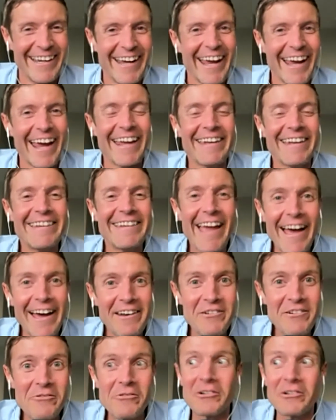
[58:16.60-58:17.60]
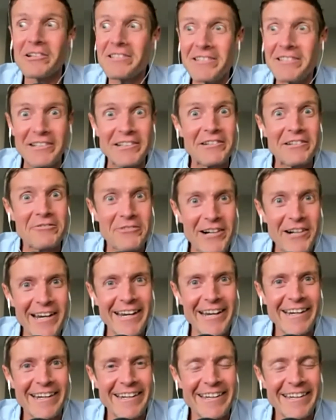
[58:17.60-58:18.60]
And yet we're still
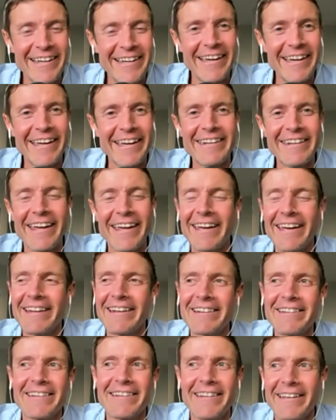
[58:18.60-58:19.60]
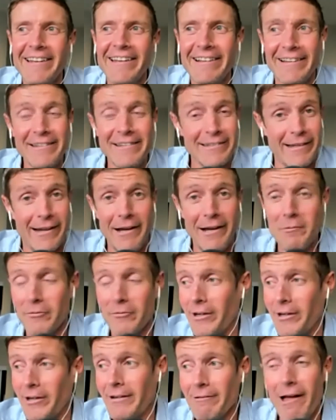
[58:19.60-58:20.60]
afraid. And listen, I'm
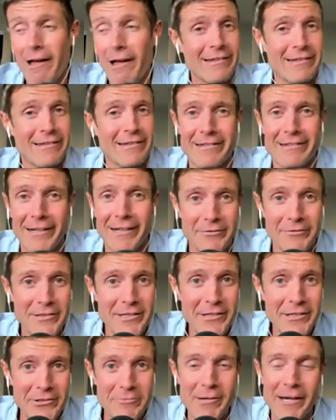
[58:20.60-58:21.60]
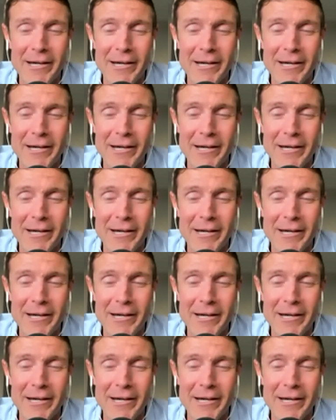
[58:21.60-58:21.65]
afraid of lots of stuff too. But